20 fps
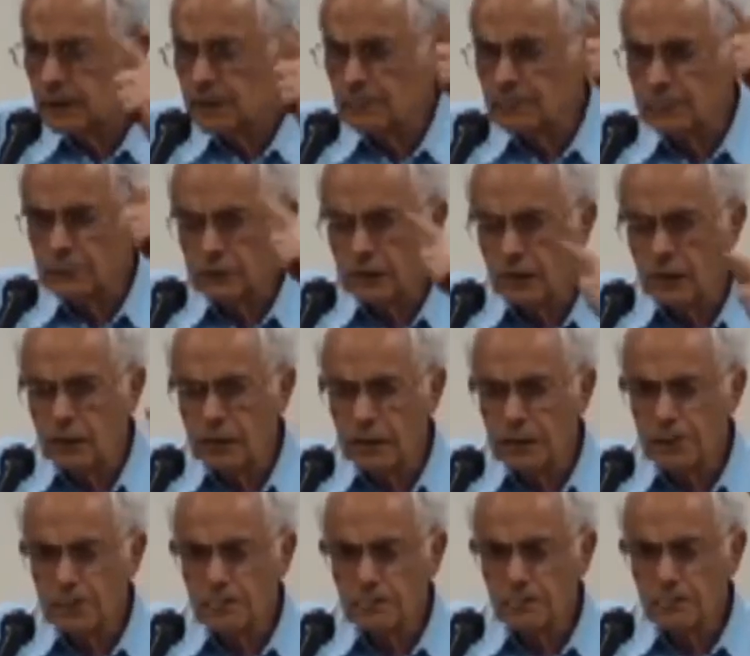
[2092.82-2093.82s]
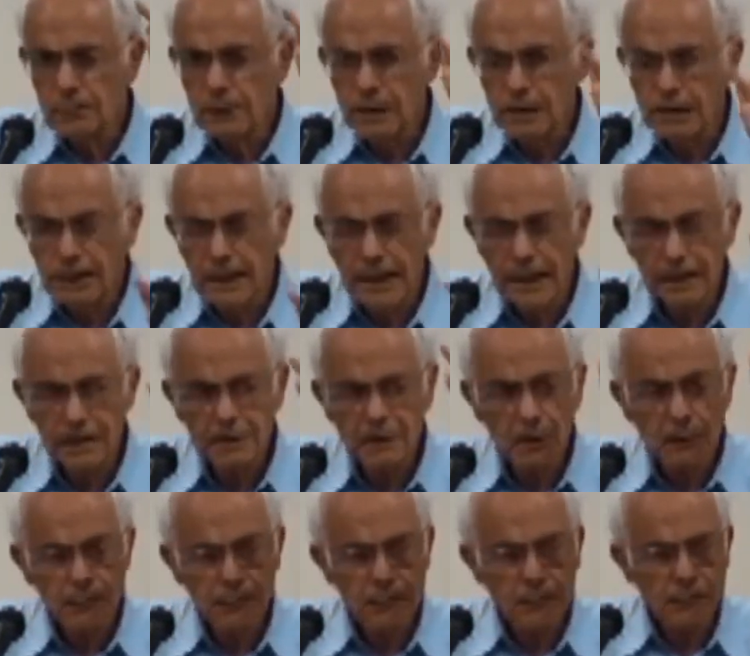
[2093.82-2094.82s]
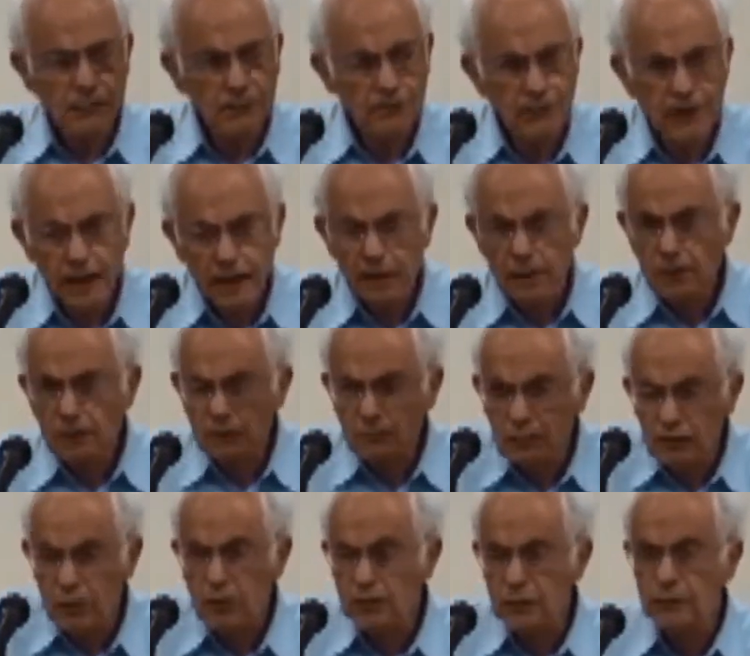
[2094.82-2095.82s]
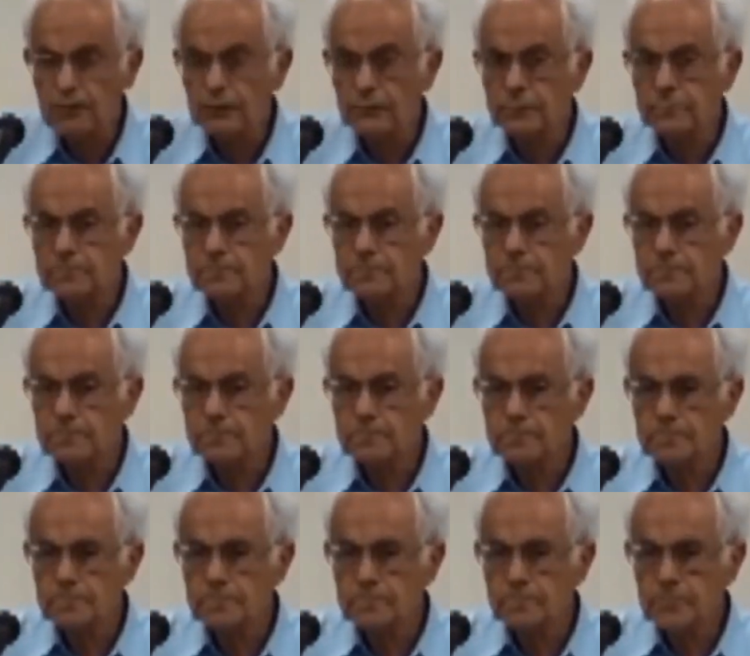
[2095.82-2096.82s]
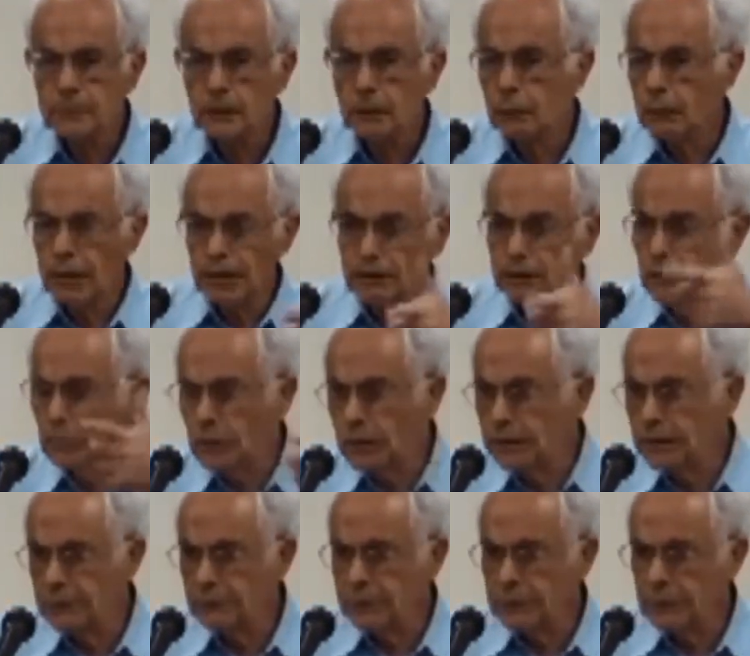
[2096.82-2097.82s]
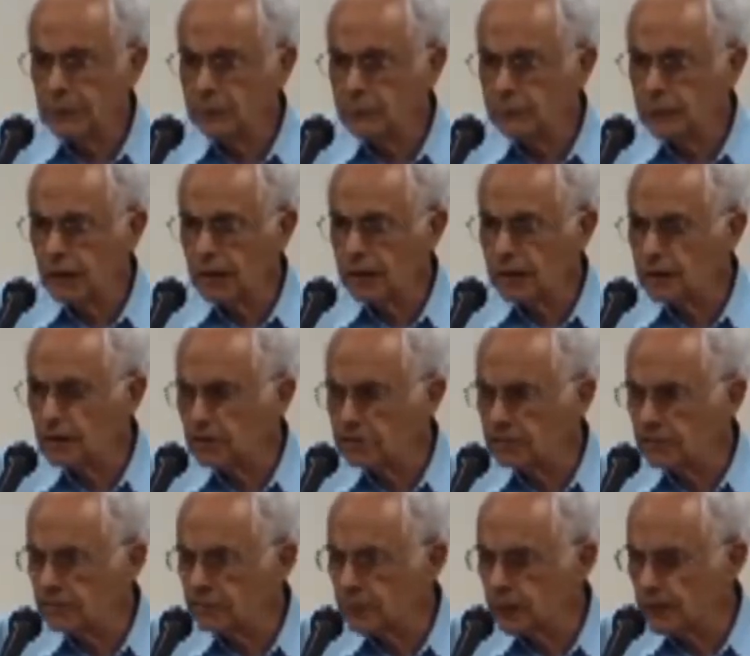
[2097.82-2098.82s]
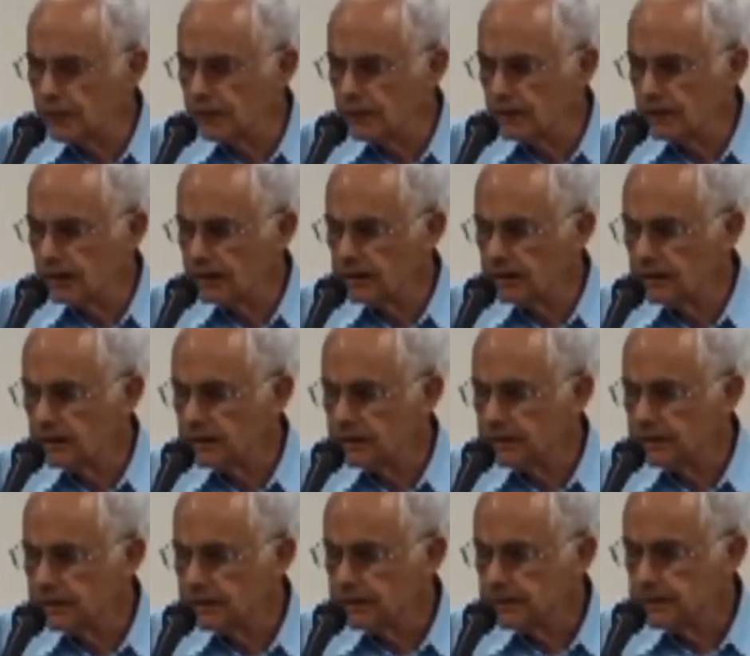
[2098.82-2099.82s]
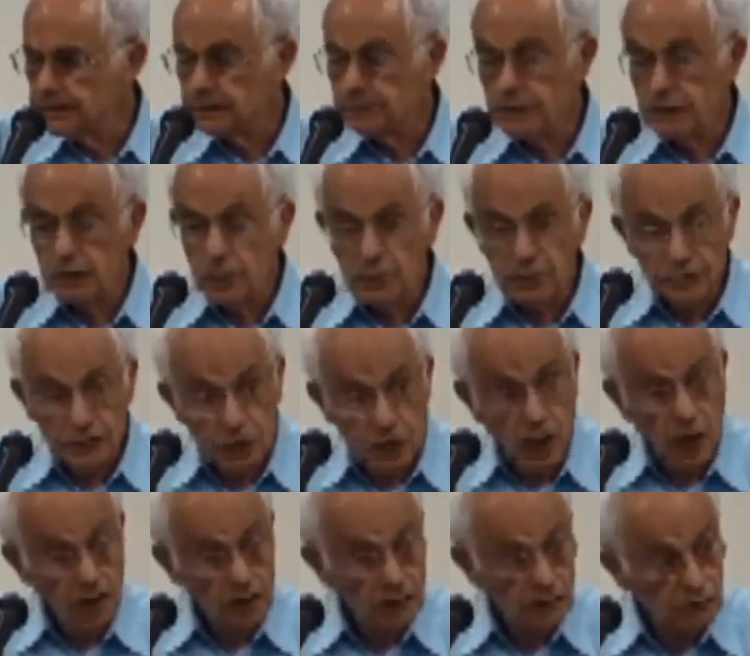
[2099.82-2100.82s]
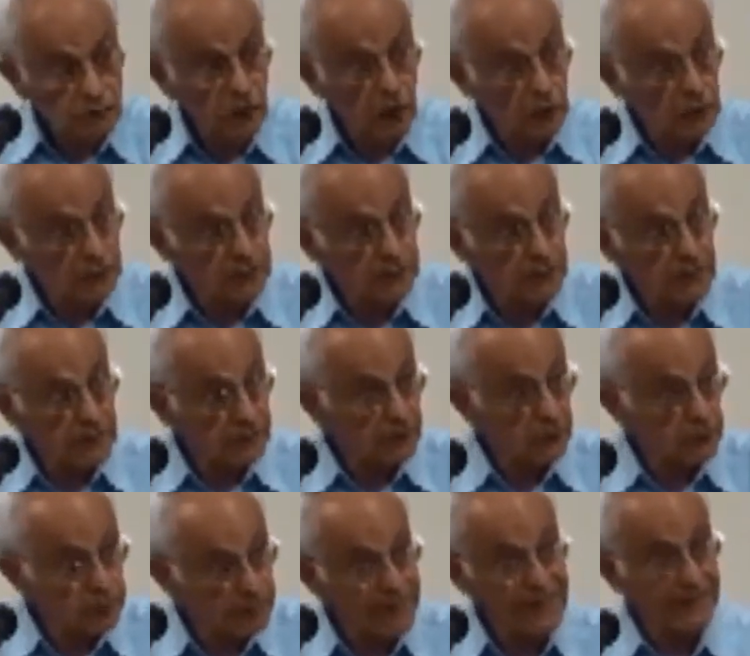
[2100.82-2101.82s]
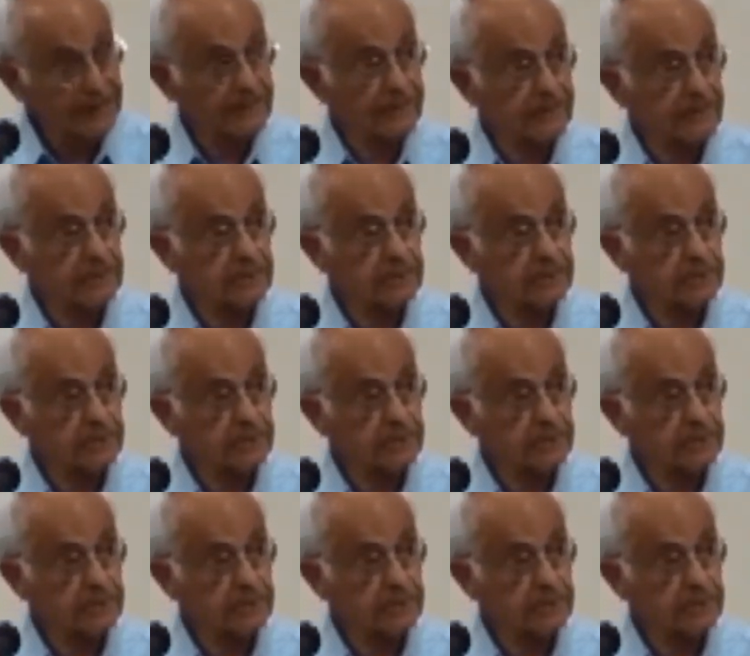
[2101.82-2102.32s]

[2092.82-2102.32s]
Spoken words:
He's going to the land of divine choice. Why do we live in Israel and not in Switzerland? Because God chose this place.